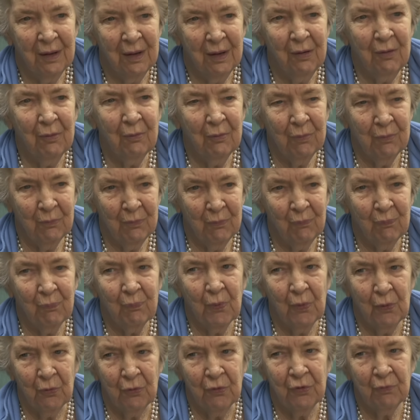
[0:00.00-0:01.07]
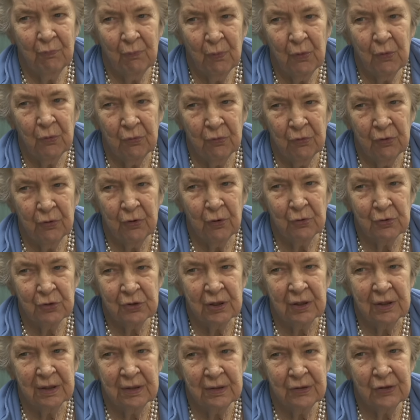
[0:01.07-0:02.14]
Well, both of those
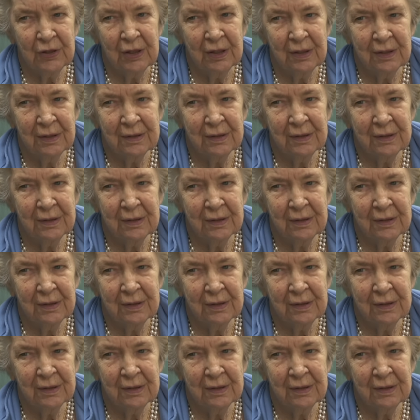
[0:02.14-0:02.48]
things, yes.